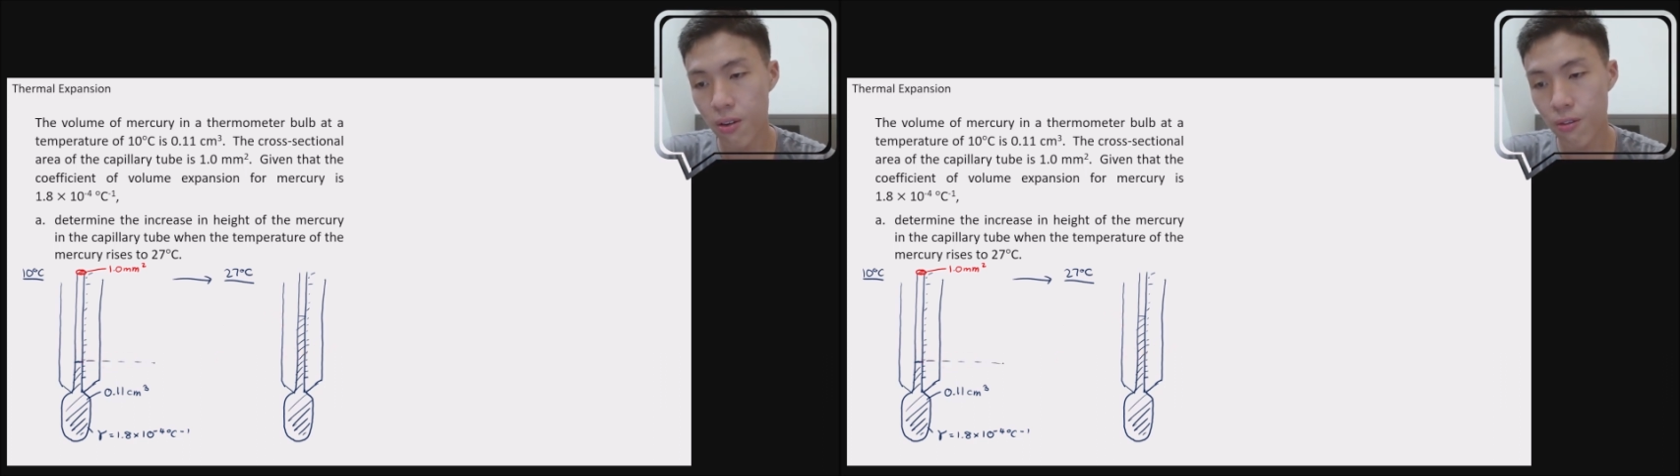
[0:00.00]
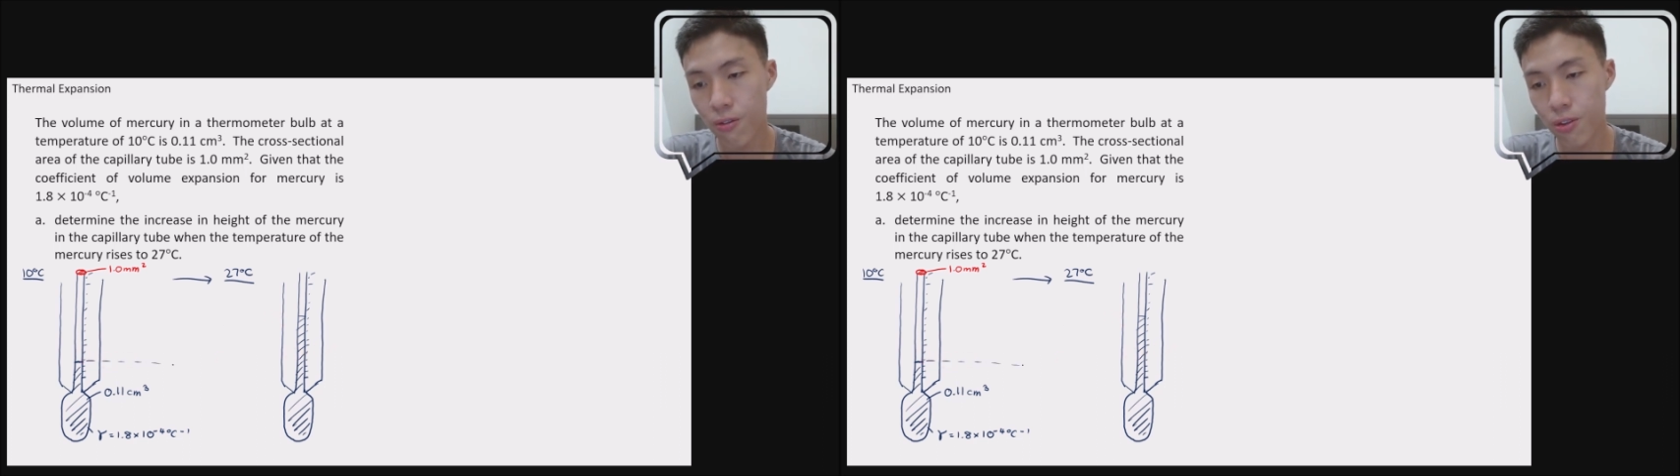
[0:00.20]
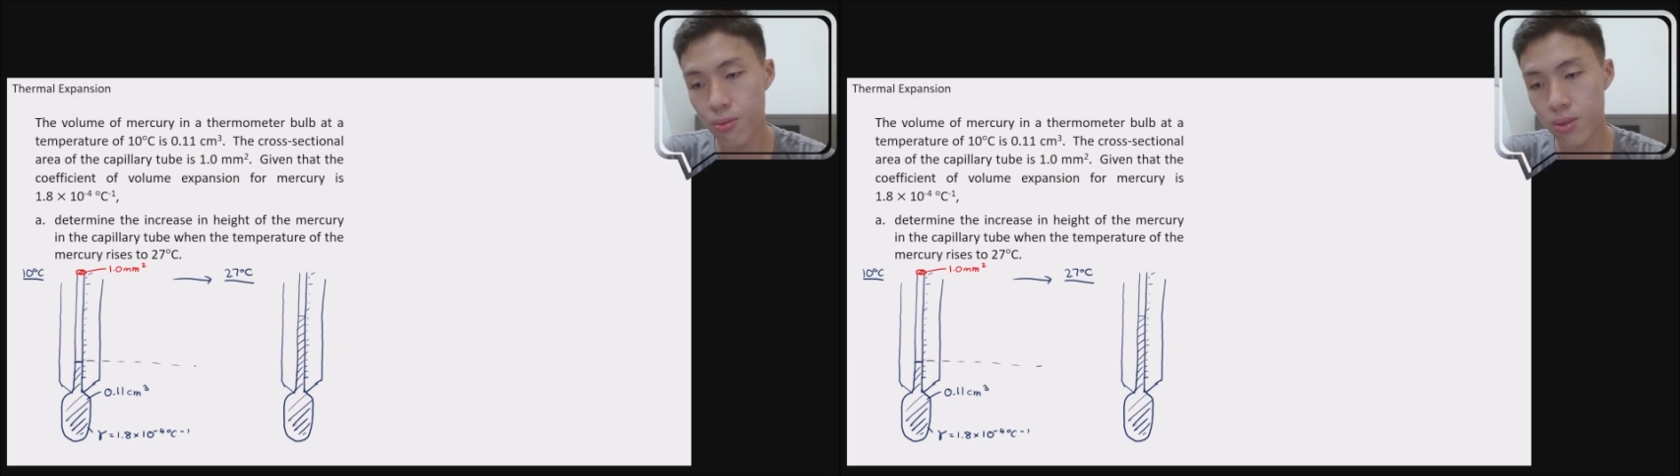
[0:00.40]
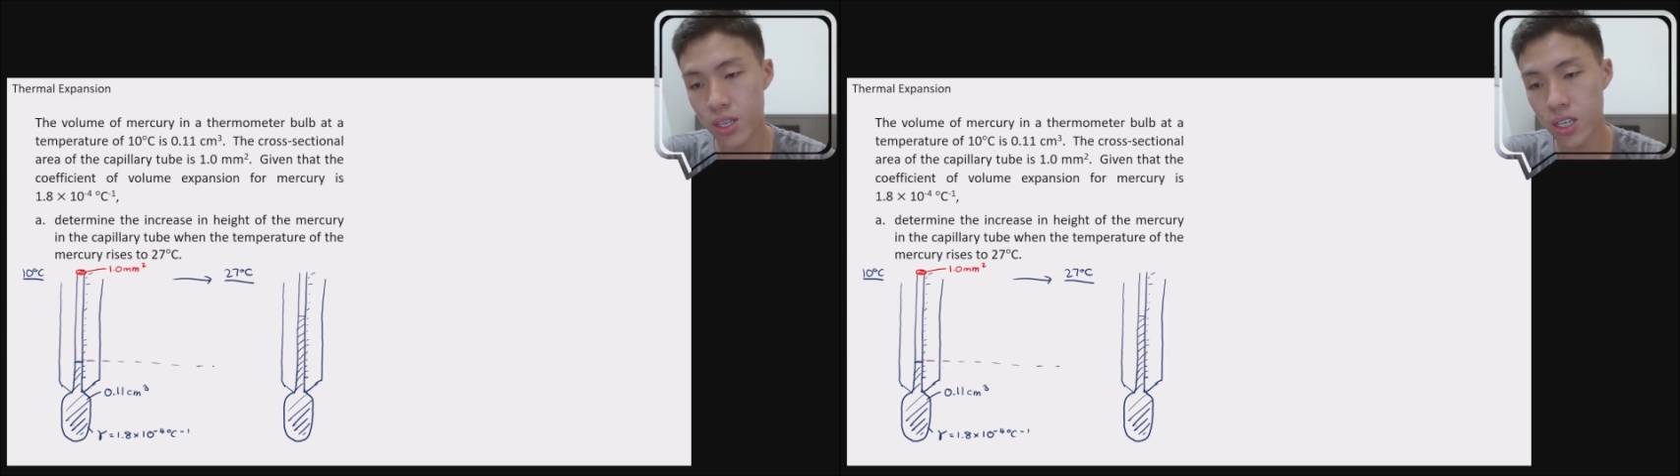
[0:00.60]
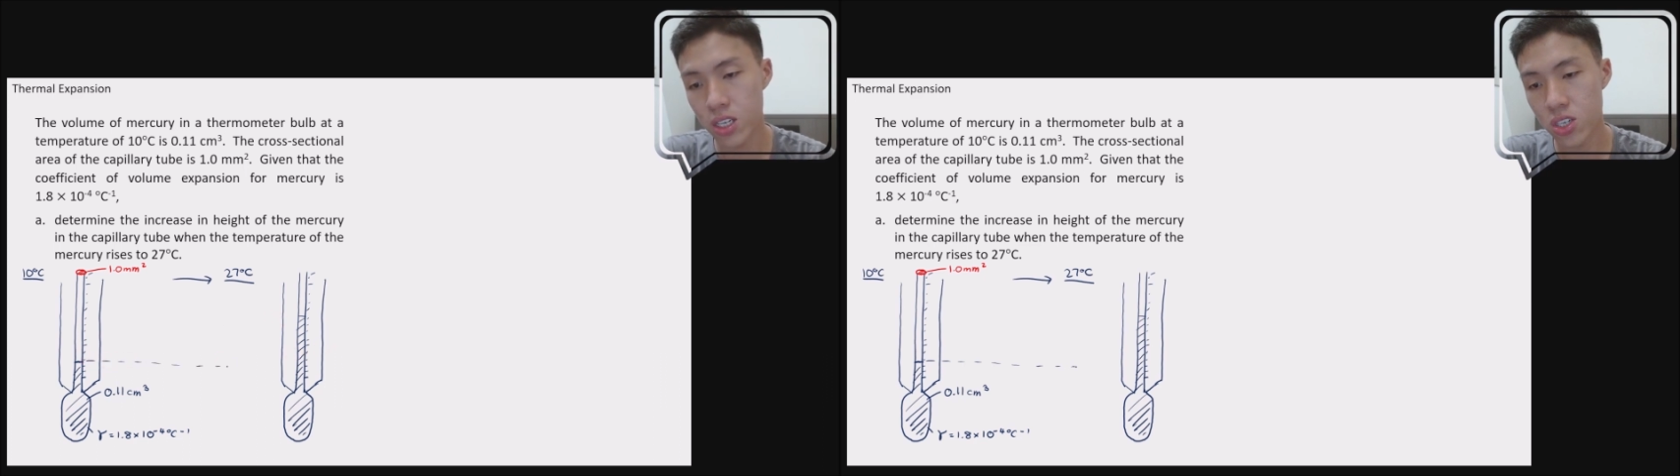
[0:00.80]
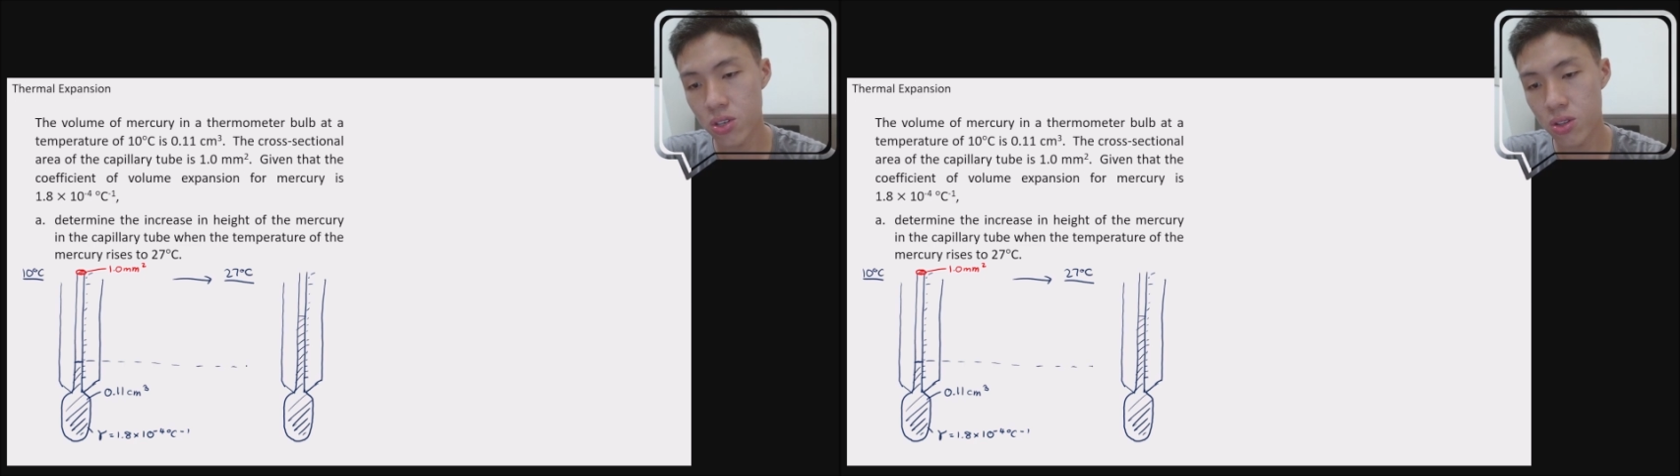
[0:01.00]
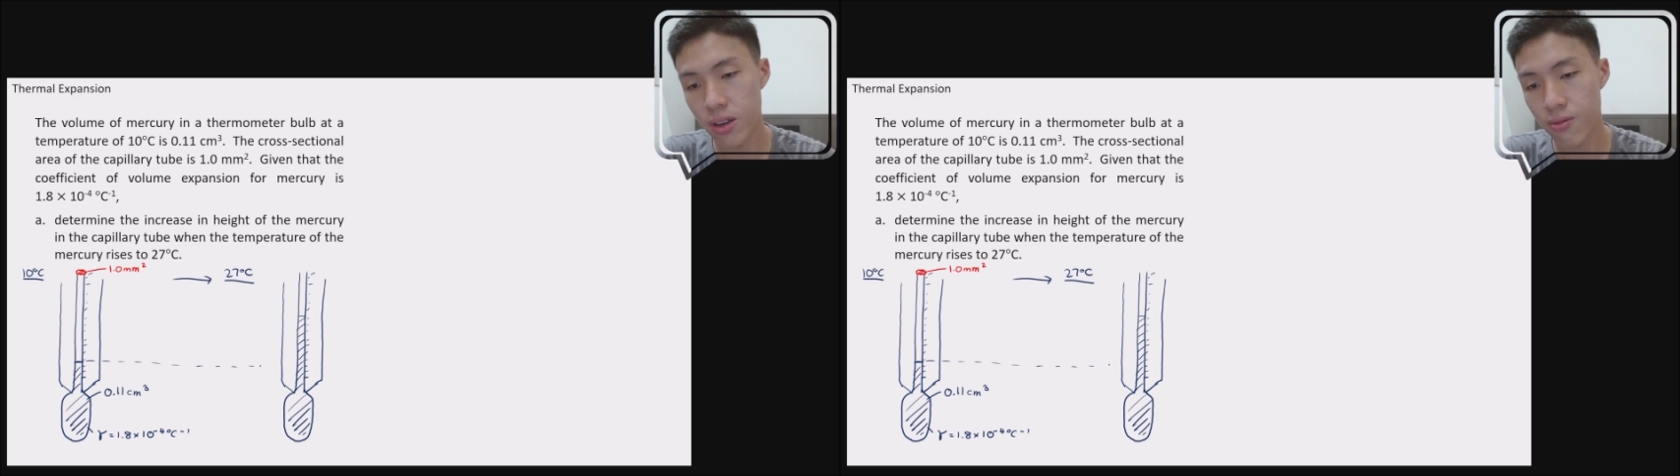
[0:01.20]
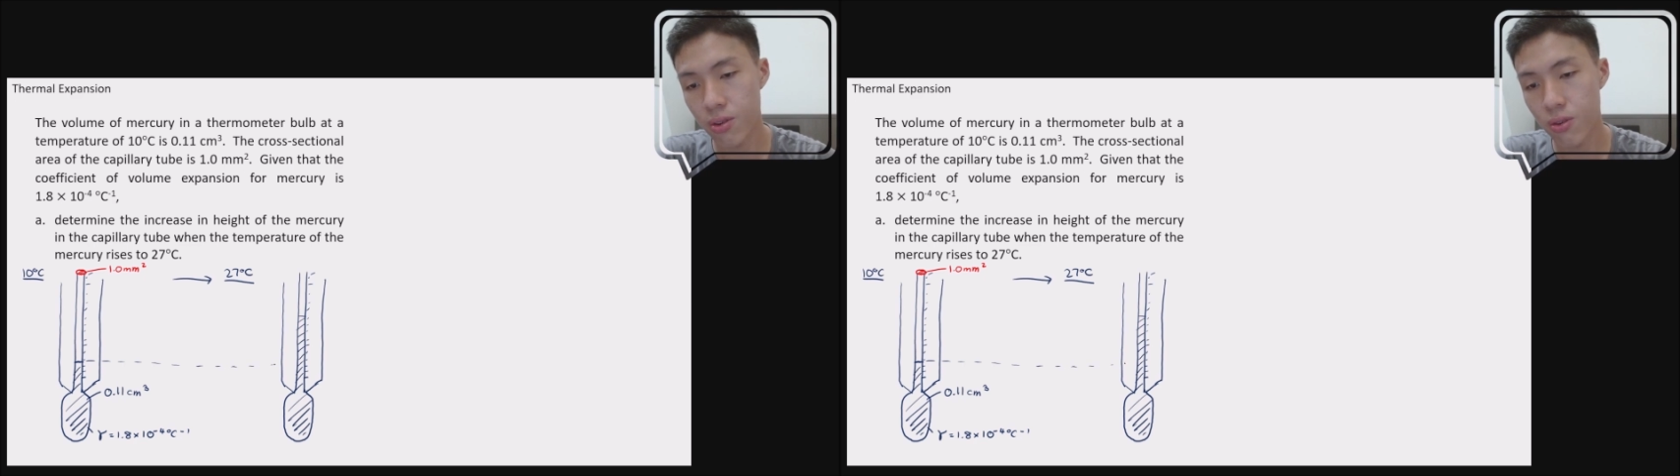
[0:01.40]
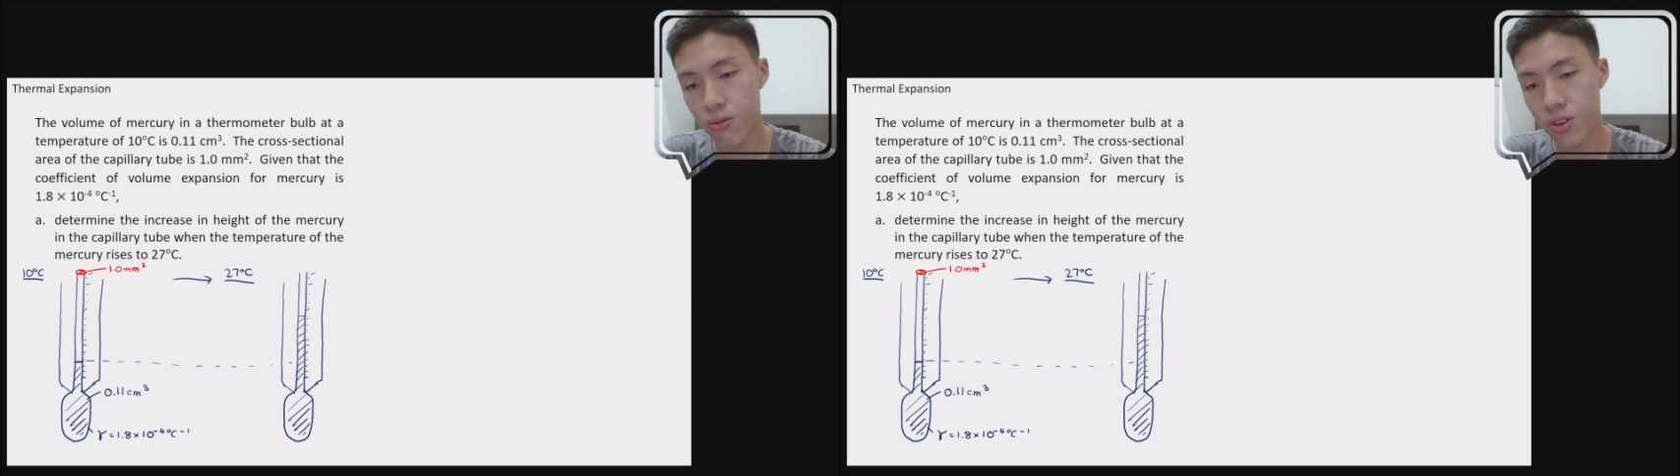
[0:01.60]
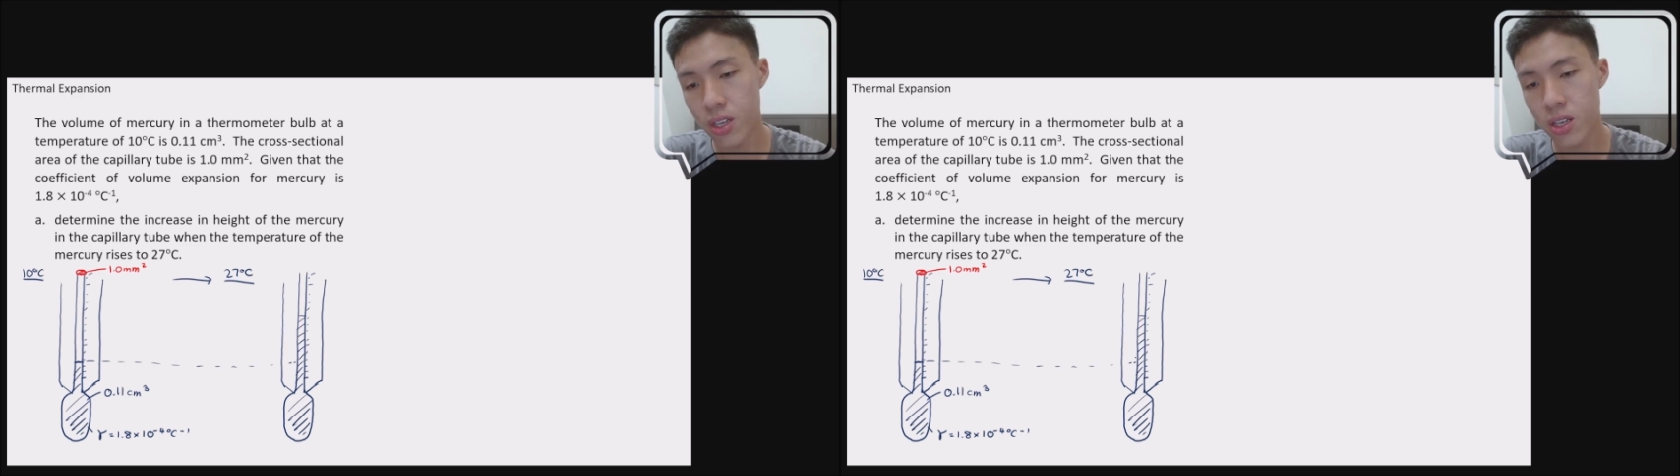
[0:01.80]
from the initial level
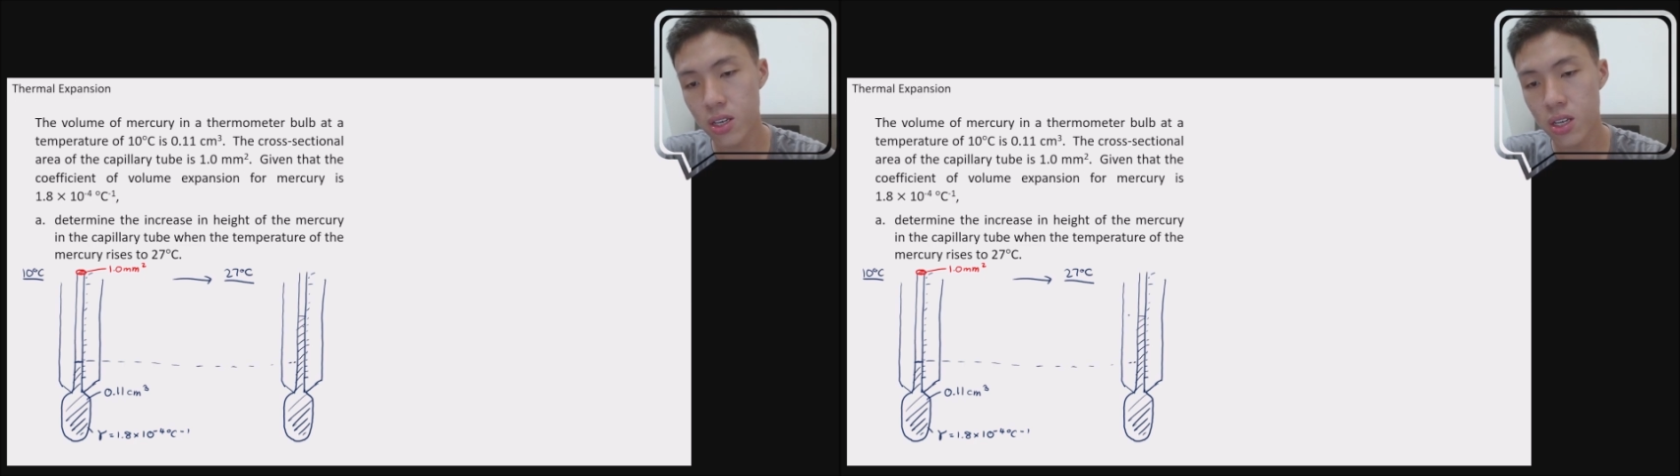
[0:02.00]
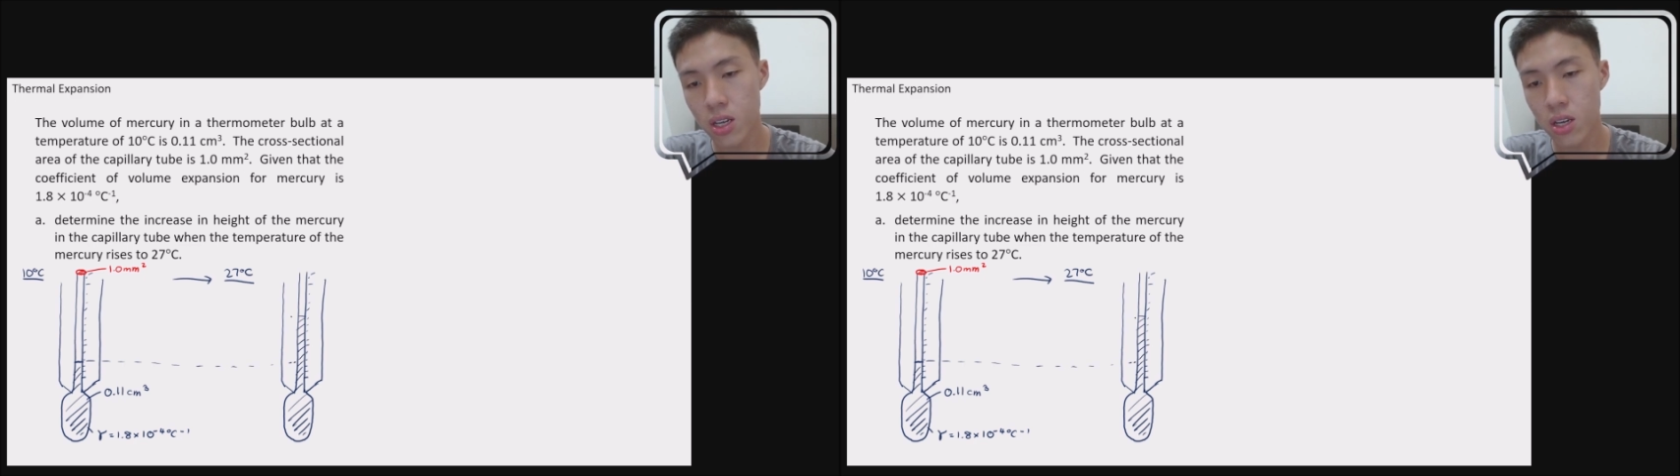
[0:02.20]
over here